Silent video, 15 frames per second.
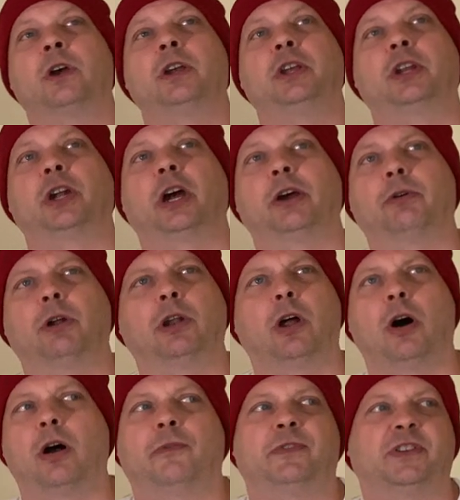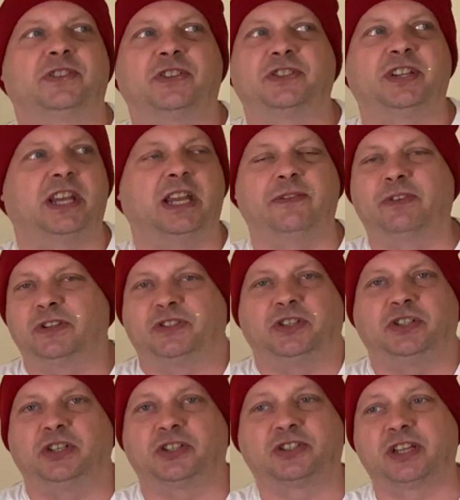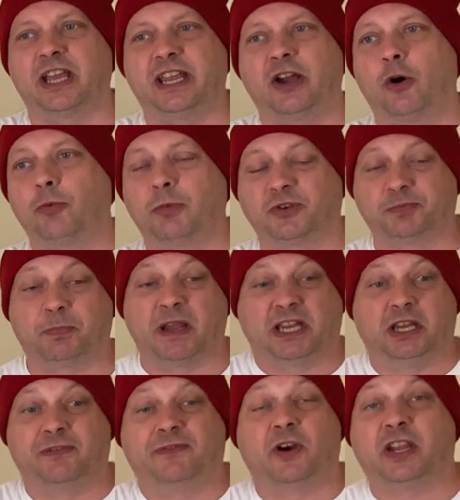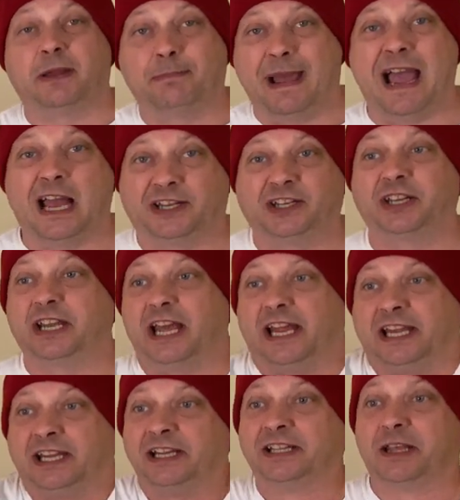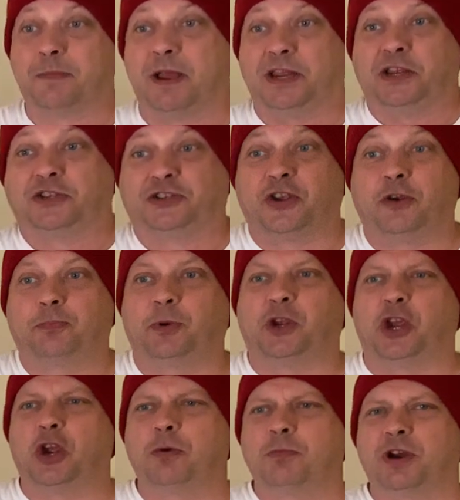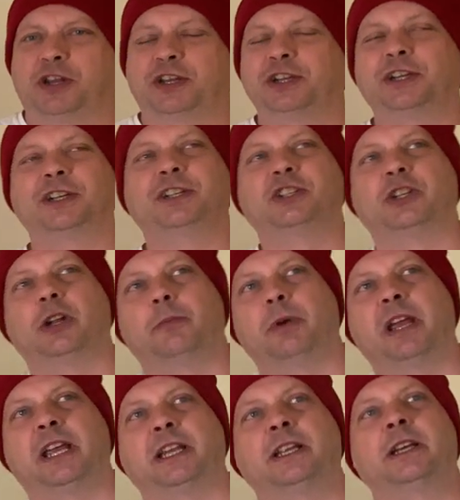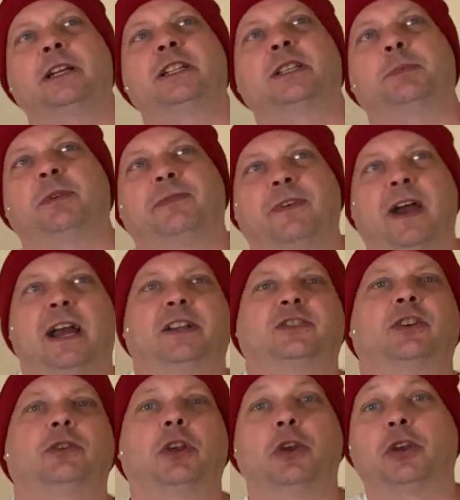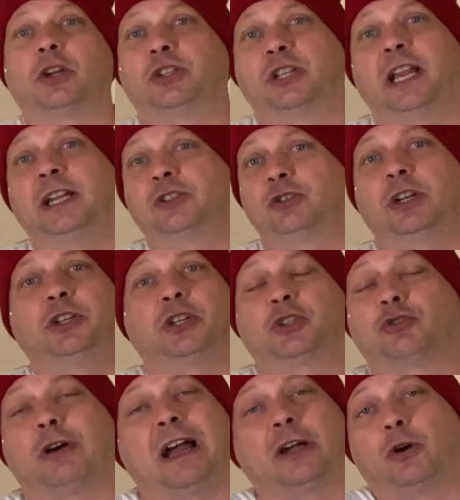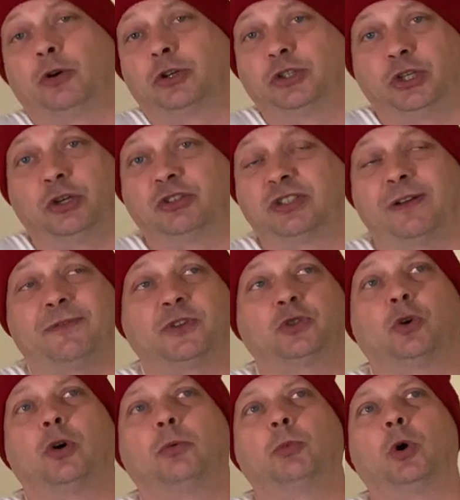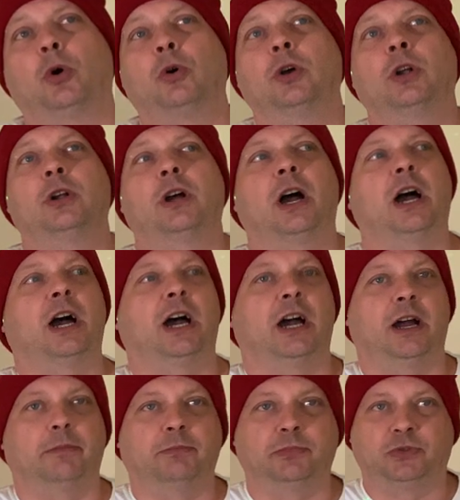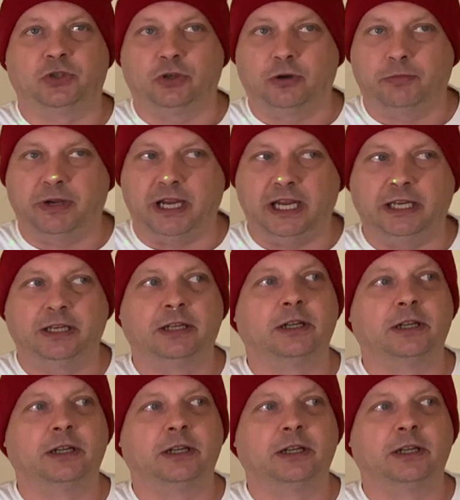you know, a lot of the sativas, you just, they almost make you fucking better, don't they? They make yeah, you superhuman, do you know what I mean? To be fair, so you could literally just crack on and do stuff as normal, um, do you know what I mean?